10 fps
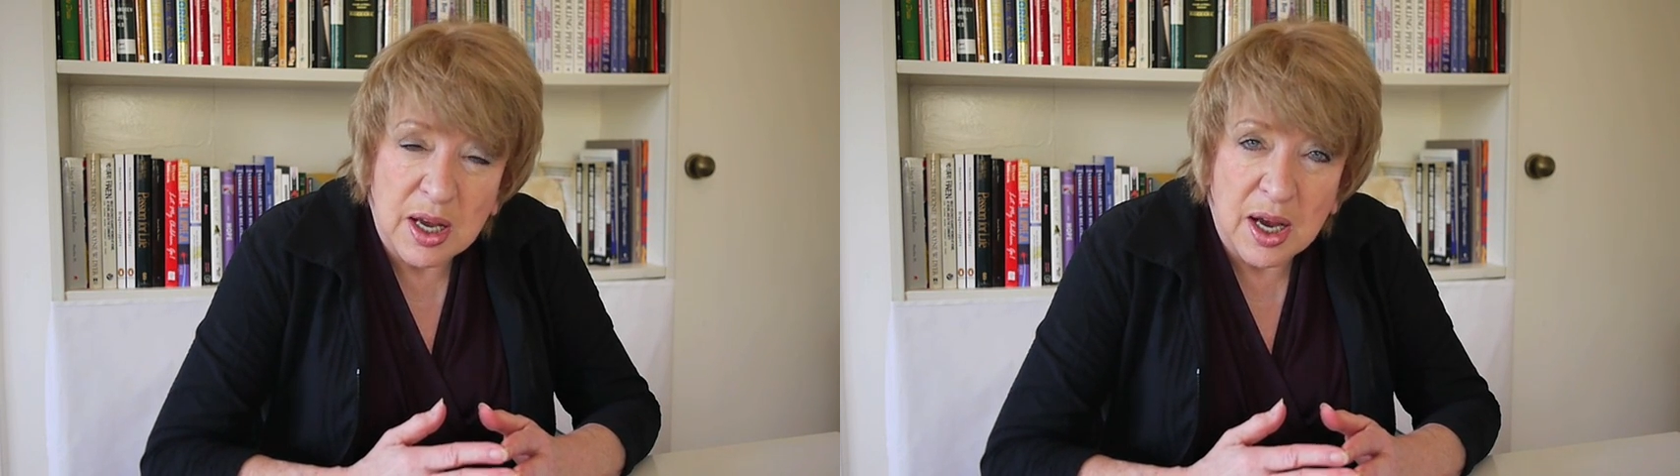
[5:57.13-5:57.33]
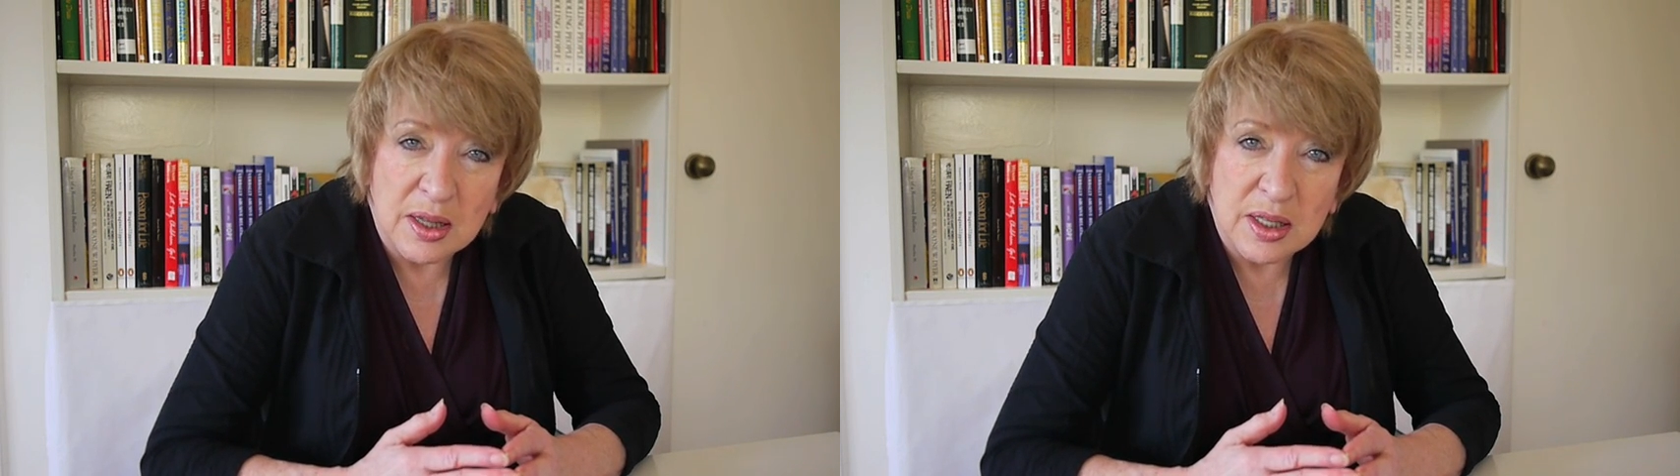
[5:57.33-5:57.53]

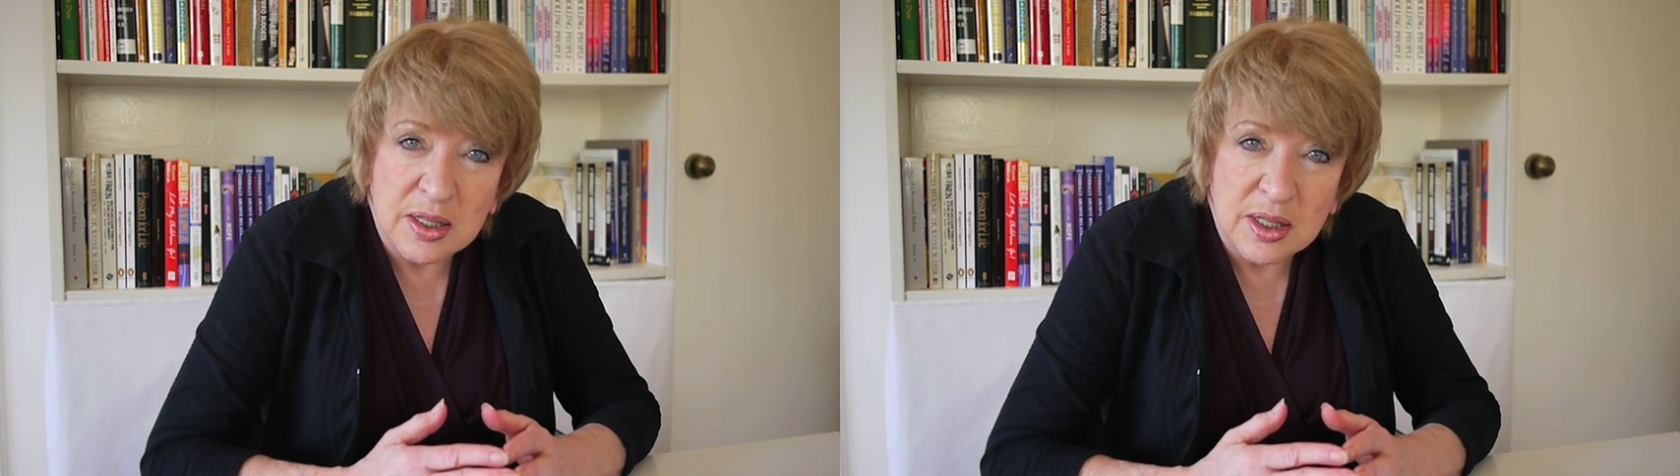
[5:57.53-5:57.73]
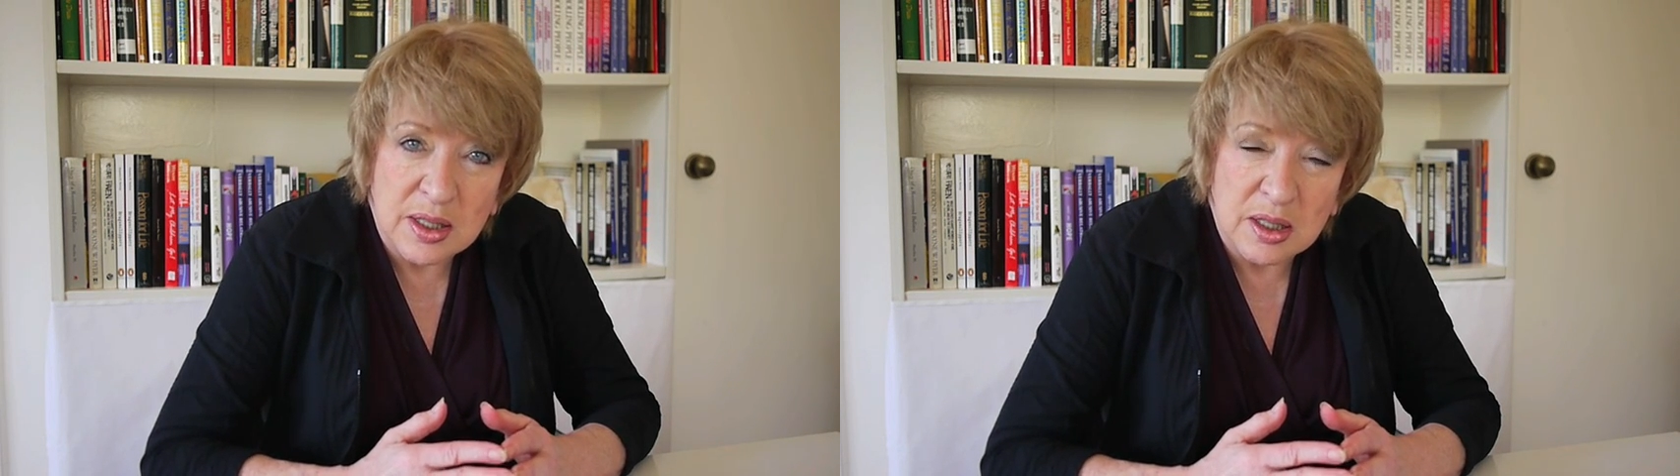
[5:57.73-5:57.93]
at
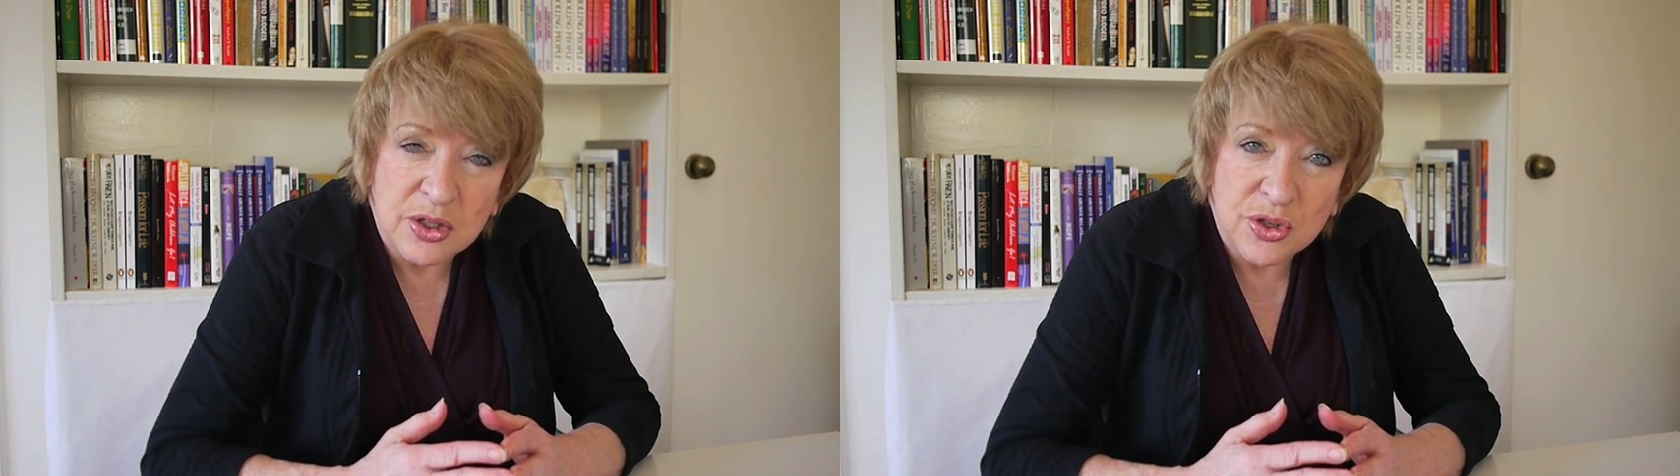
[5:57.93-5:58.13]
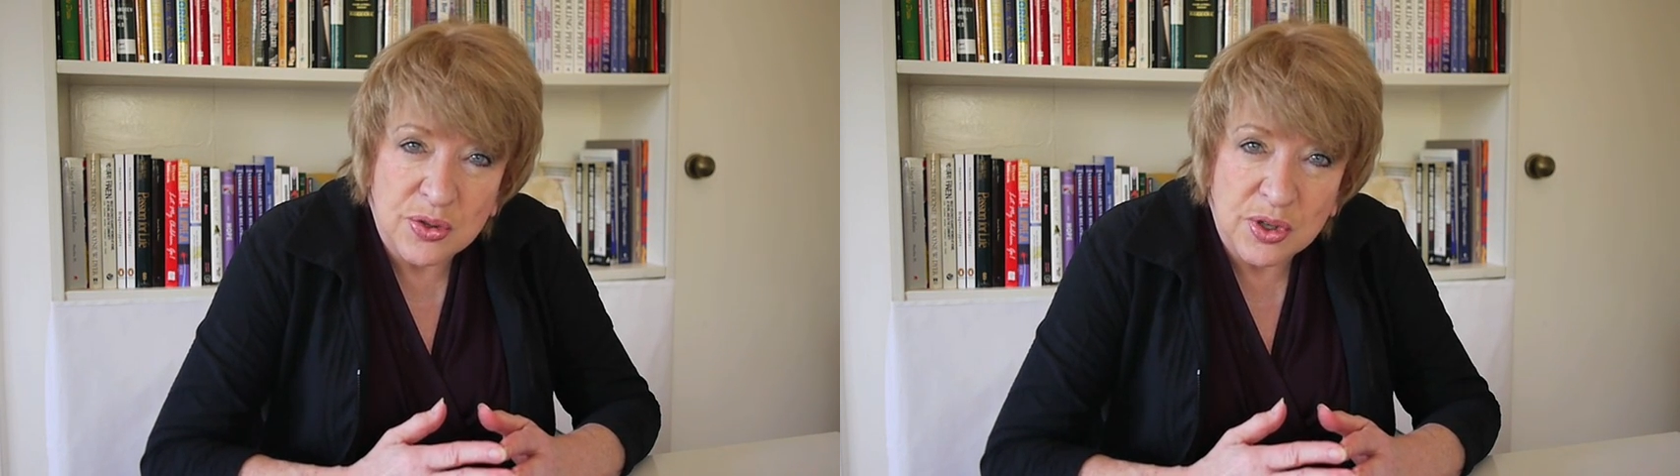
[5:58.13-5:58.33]
this little
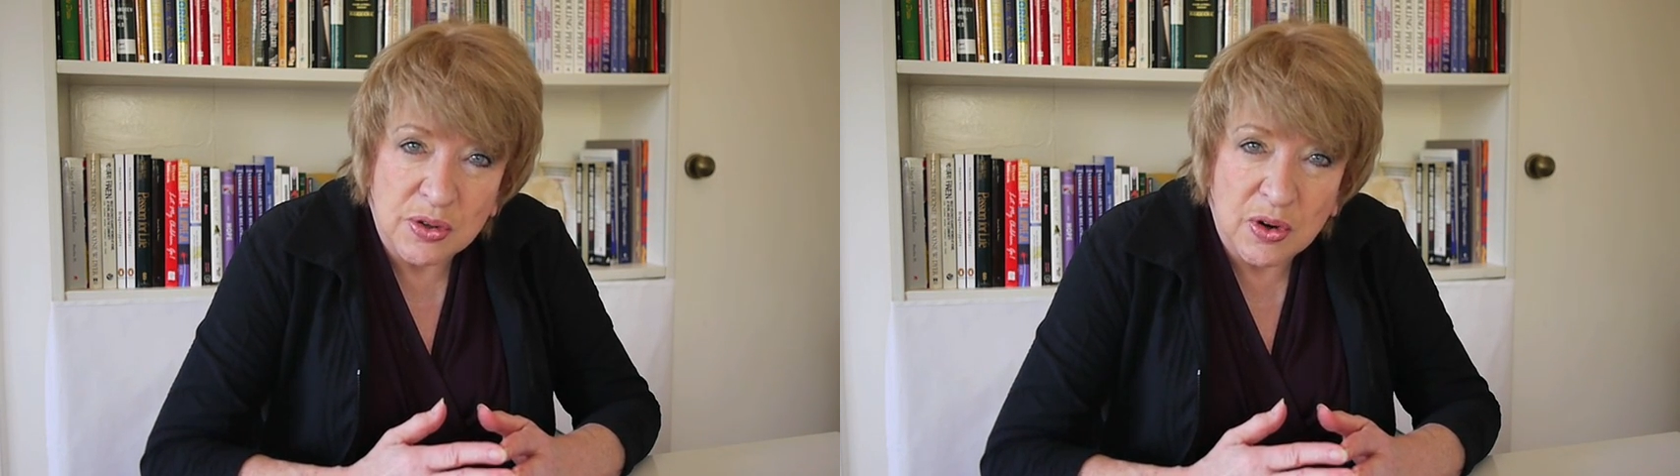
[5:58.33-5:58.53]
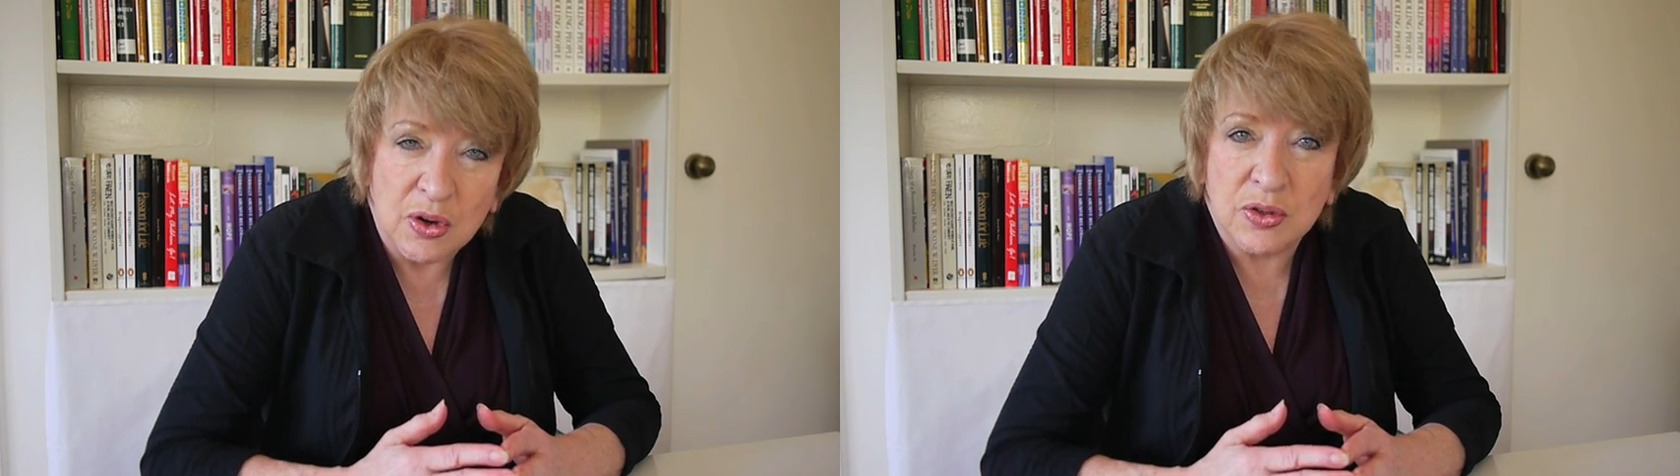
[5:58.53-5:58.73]

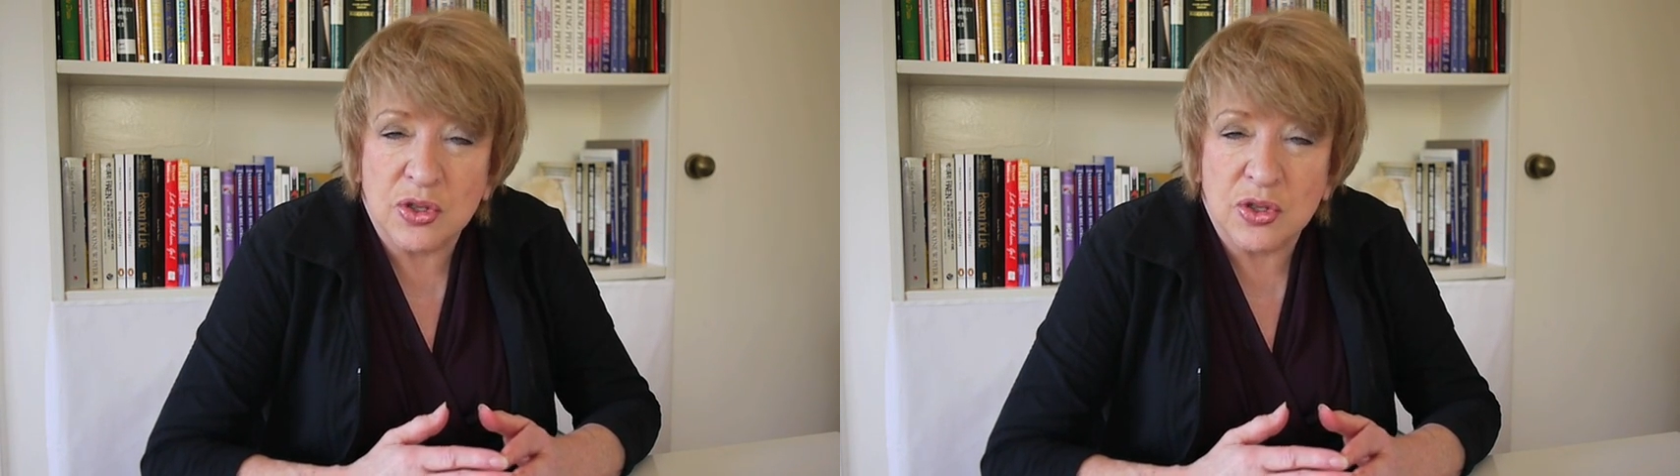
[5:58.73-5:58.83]
2-year-old.